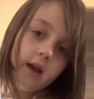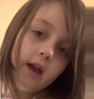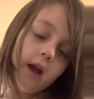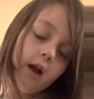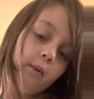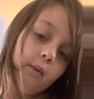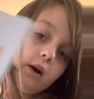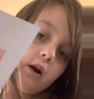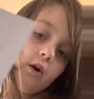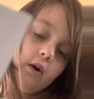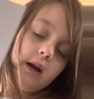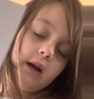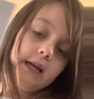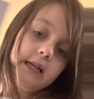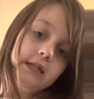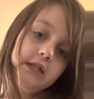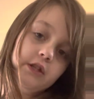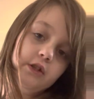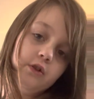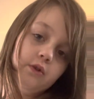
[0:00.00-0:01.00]
and we're going
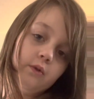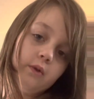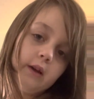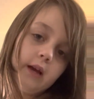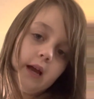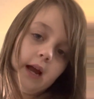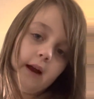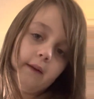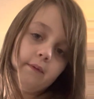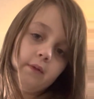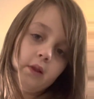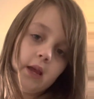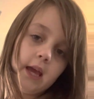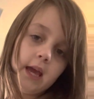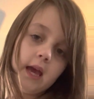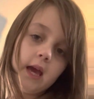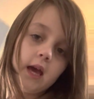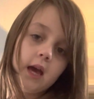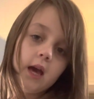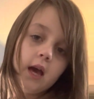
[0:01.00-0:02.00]
to
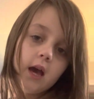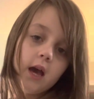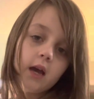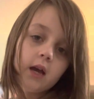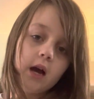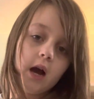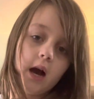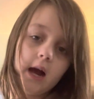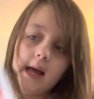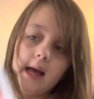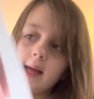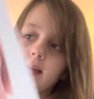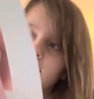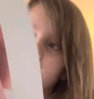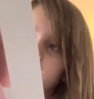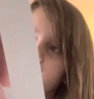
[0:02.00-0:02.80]
carefully cut